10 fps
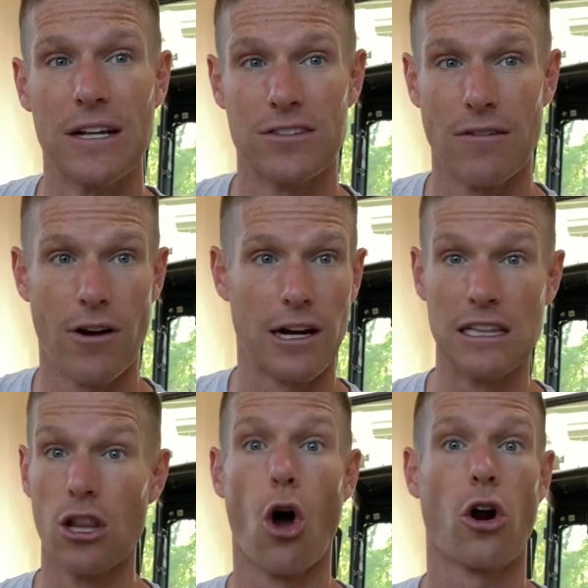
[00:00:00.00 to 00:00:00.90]
It's a very
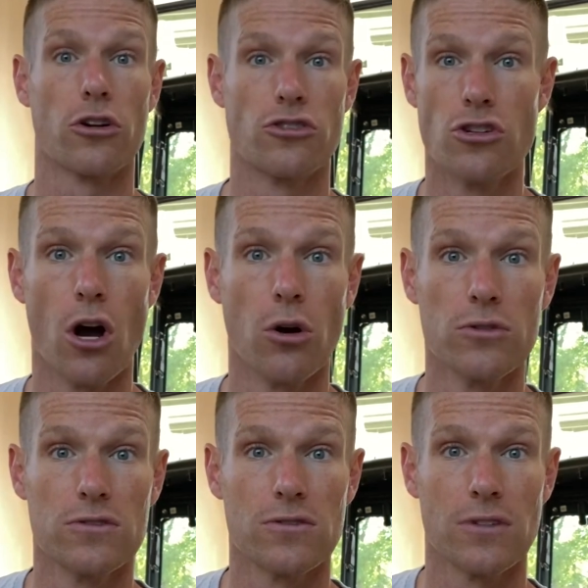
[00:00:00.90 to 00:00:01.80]
large
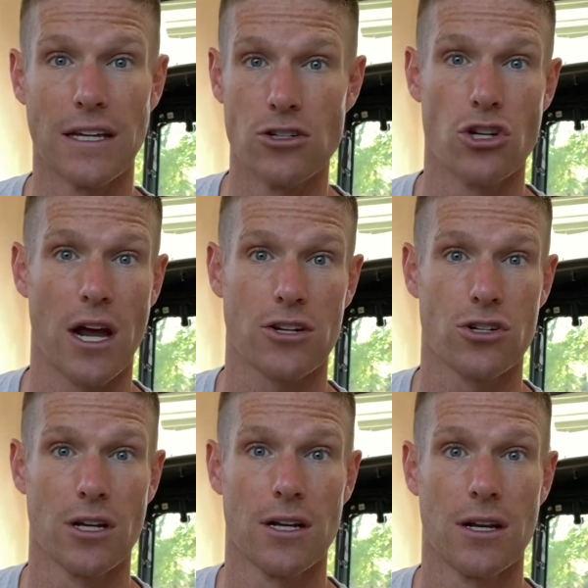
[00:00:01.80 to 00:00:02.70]
dose
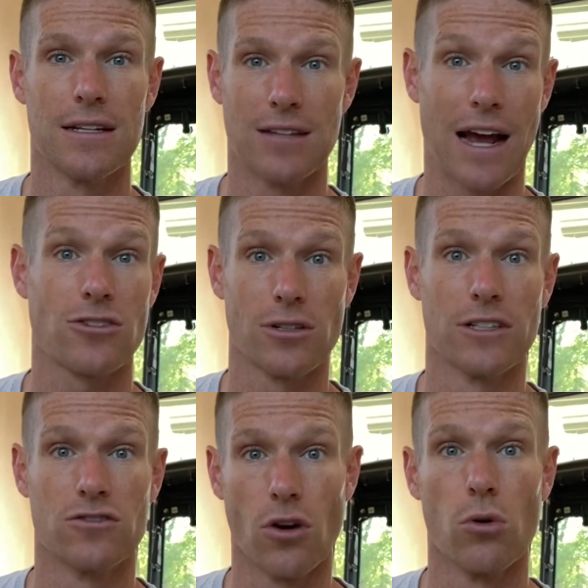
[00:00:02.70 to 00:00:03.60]
injection. It's actually
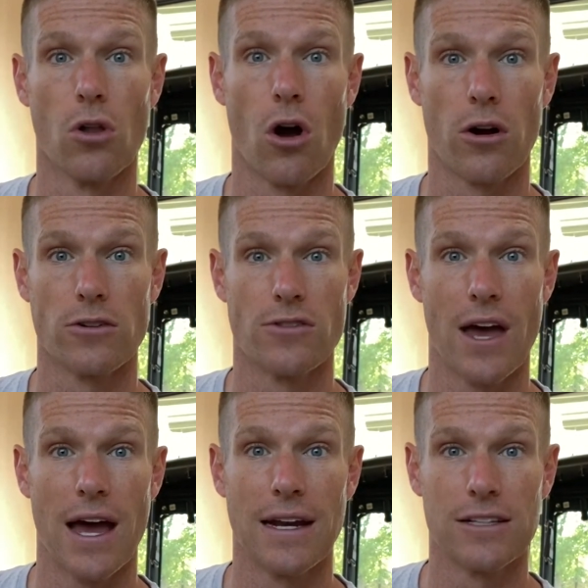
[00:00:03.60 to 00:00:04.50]
so large
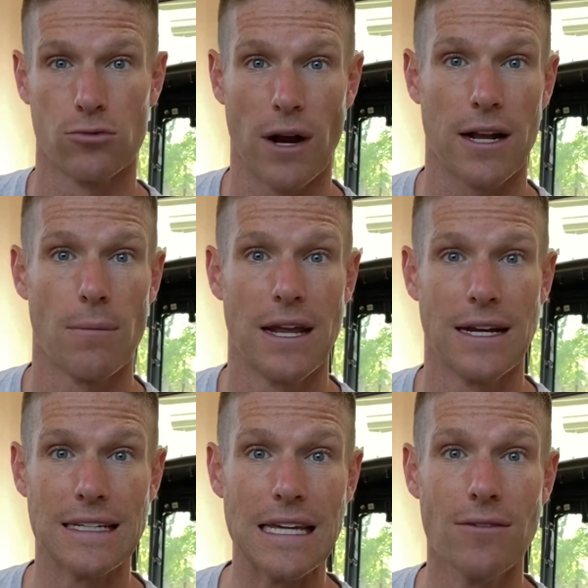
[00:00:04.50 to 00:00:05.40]
that it's
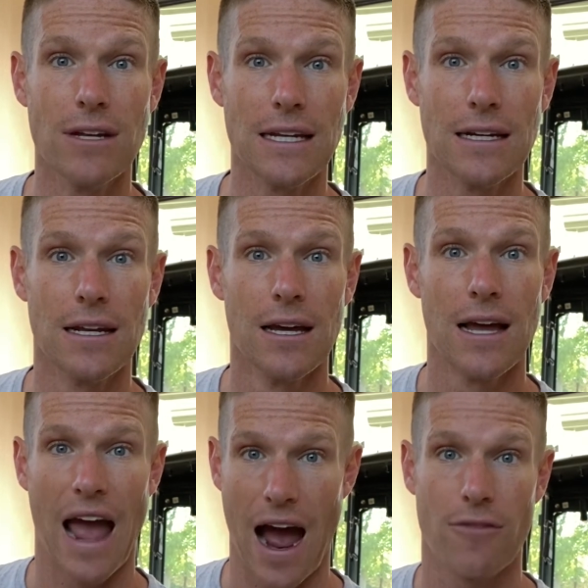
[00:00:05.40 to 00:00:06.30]
recommended giving
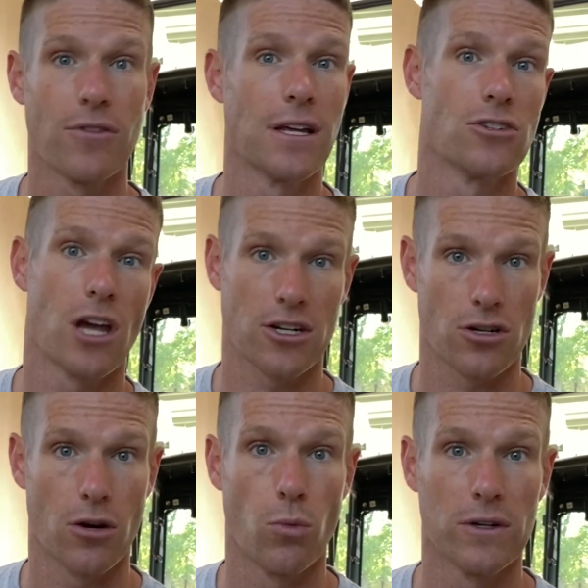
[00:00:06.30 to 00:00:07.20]
half of the
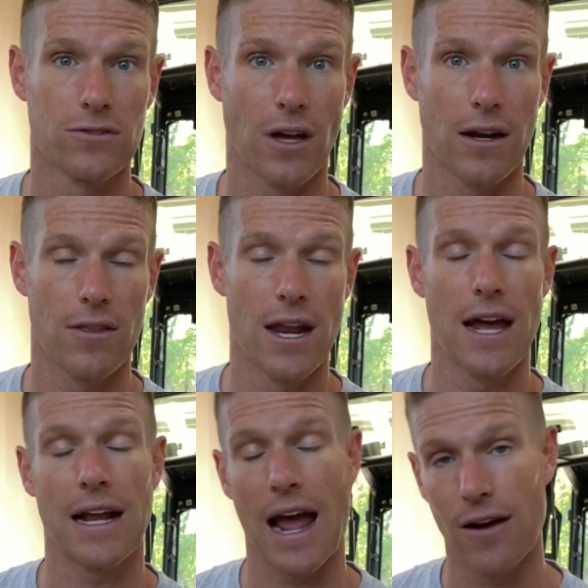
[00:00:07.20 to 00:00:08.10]
injection on one side of the
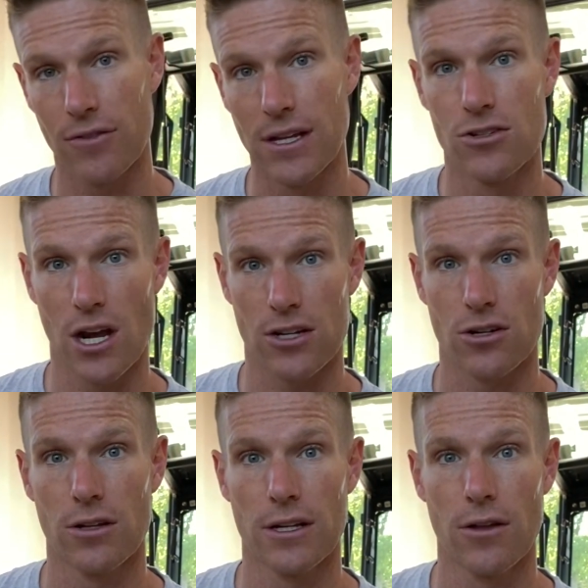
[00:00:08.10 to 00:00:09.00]
neck, half the injection
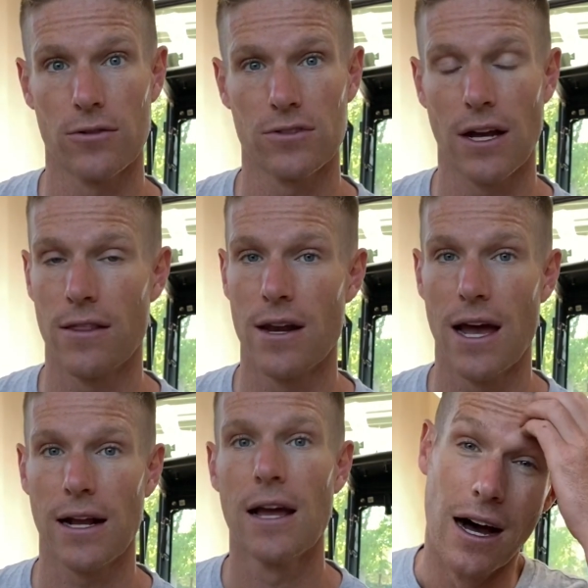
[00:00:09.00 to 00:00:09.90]
on the other side of the
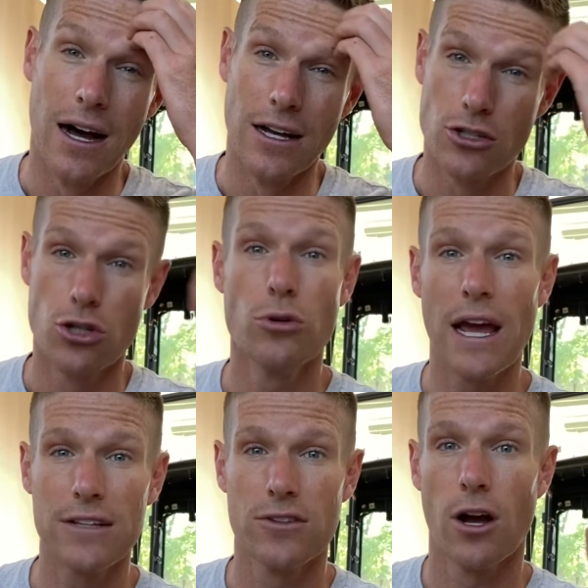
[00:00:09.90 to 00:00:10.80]
neck. 2
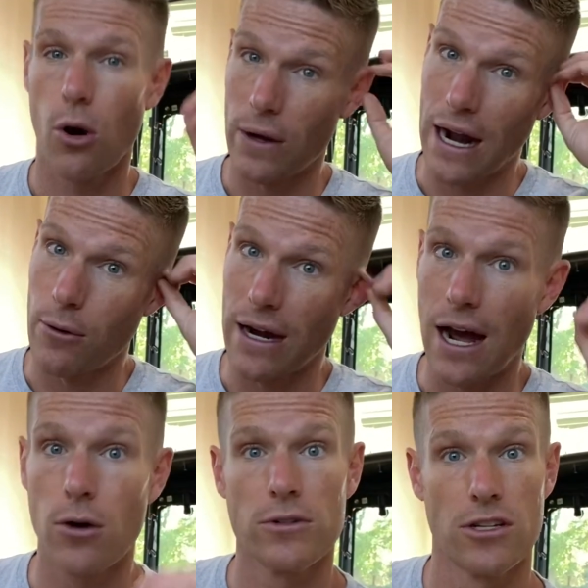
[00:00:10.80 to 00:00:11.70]
days ago, when I went
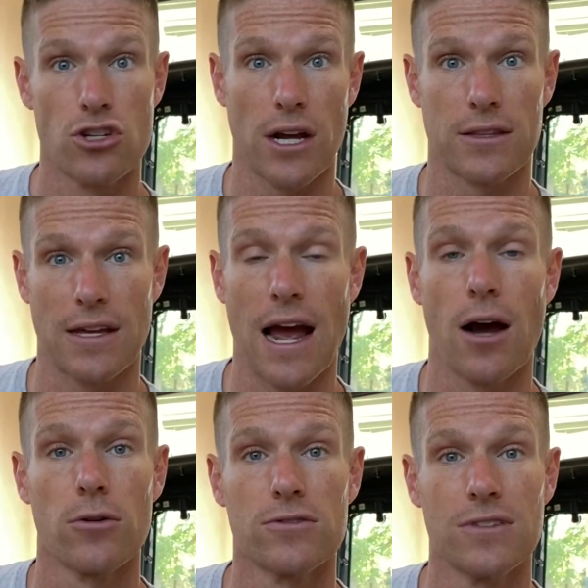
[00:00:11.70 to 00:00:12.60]
out to check the
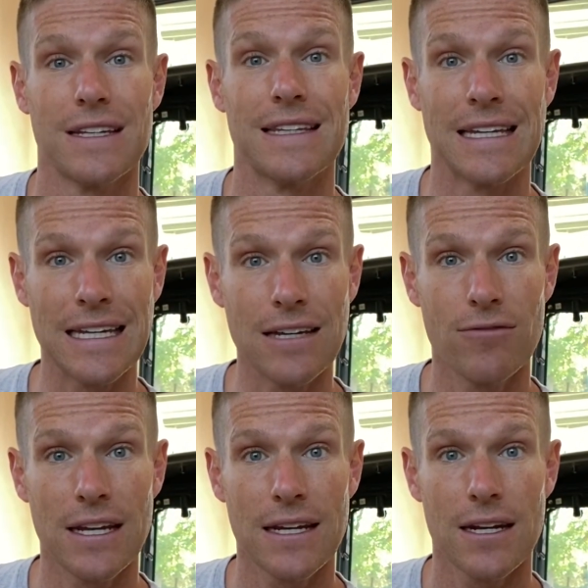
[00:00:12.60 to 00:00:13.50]
cows in the
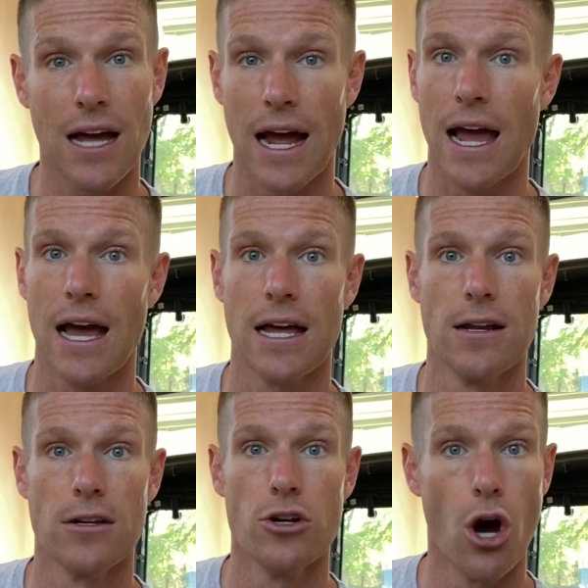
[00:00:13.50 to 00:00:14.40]
evening, I
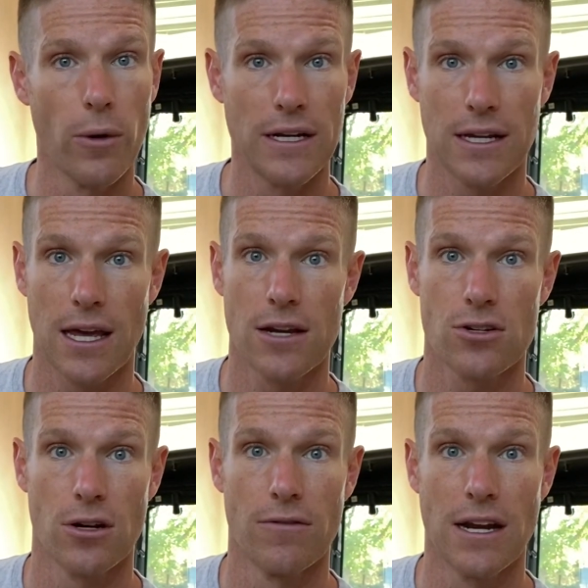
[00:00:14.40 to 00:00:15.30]
had no
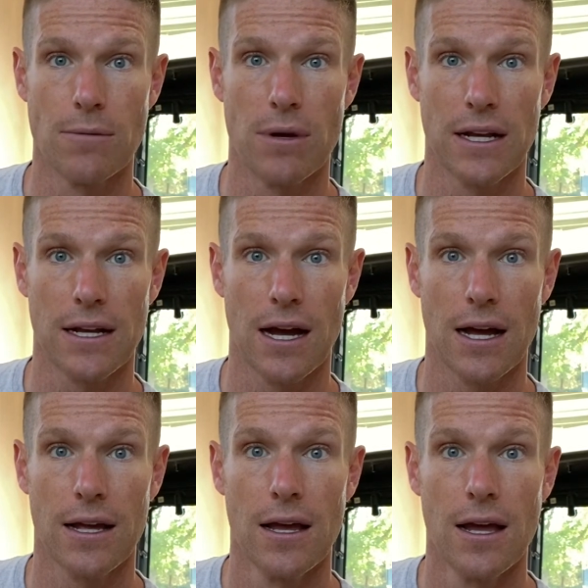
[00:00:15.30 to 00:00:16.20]
indication of any
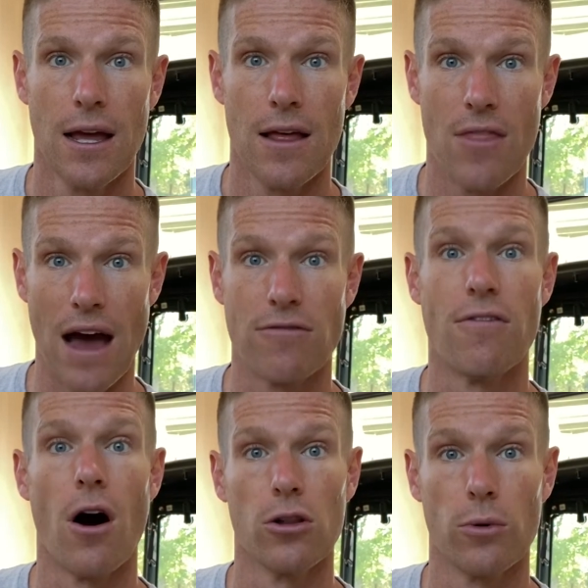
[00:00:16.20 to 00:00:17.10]
Pinkeye. That
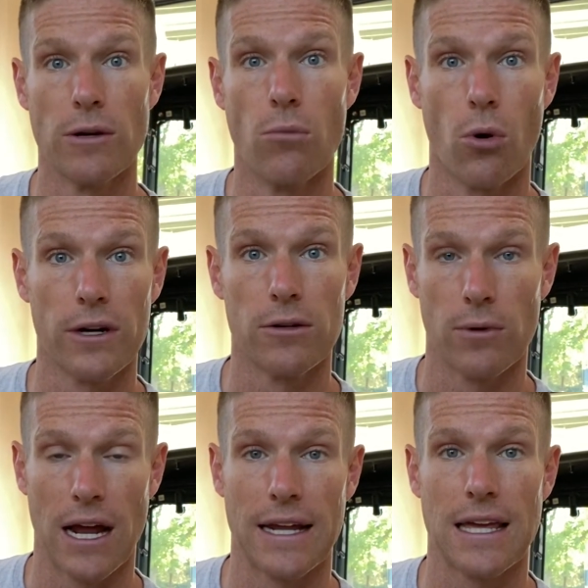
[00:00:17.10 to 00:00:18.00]
following morning
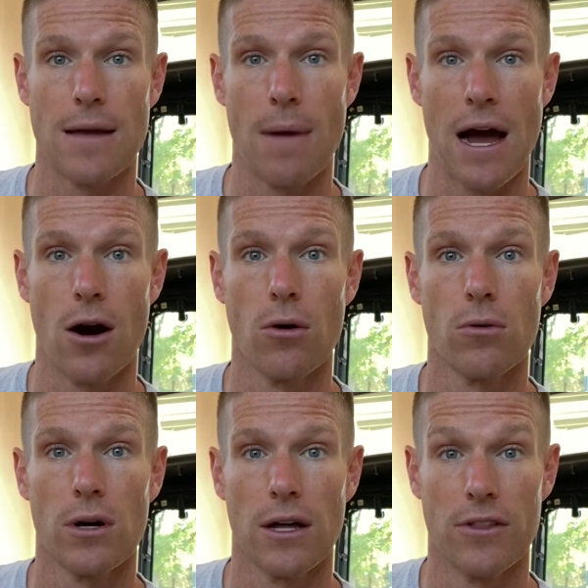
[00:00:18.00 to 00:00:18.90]
when I came
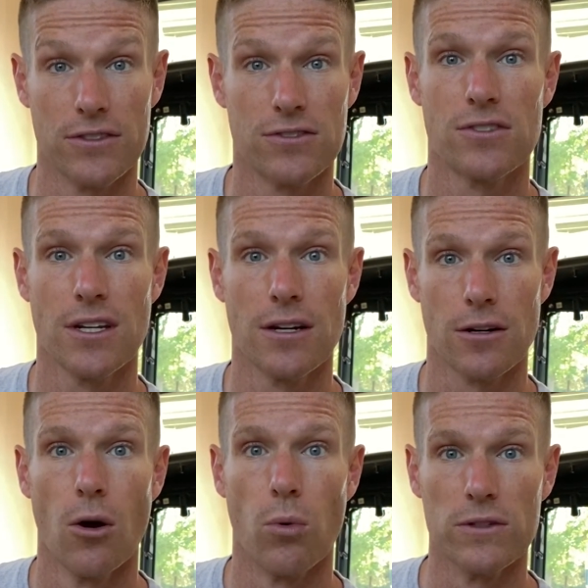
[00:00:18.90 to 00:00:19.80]
out, this steer
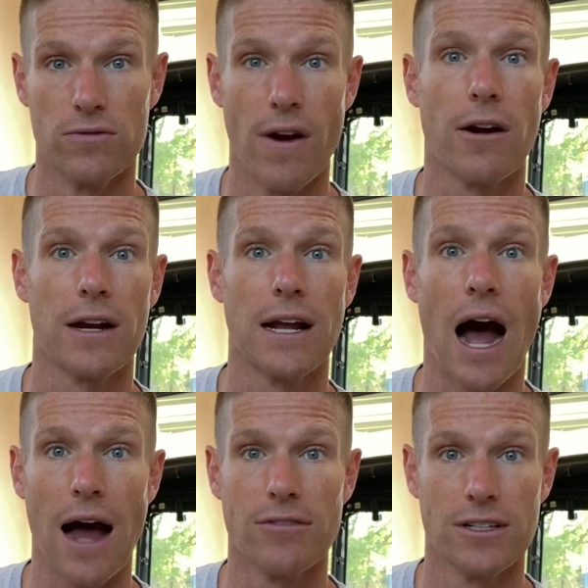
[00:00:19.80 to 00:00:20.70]
was very
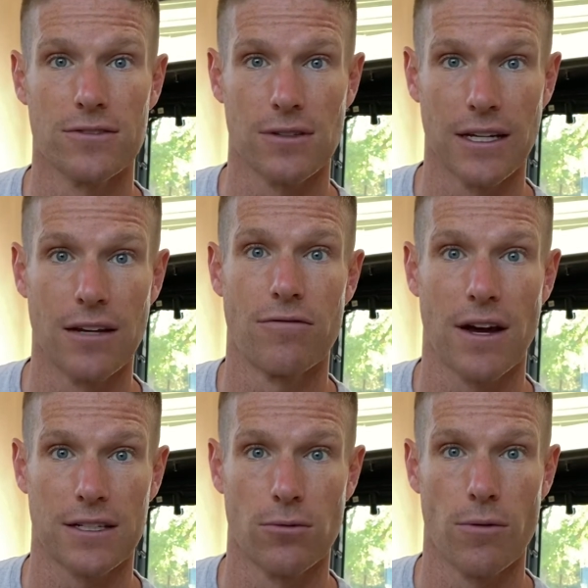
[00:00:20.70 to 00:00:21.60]
obviously
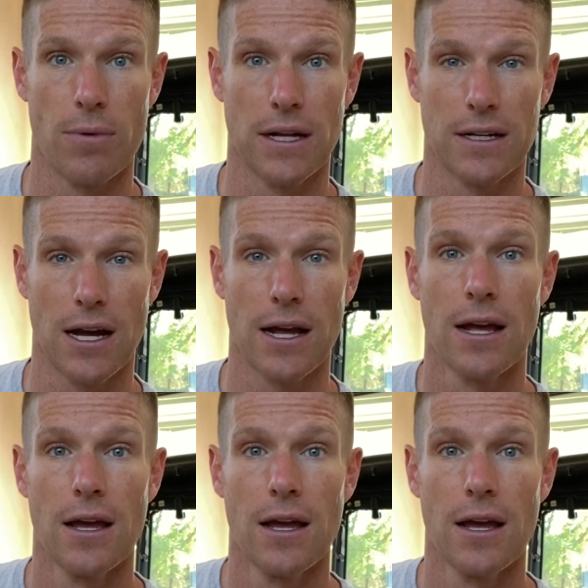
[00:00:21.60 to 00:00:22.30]
infected with Pinkeye.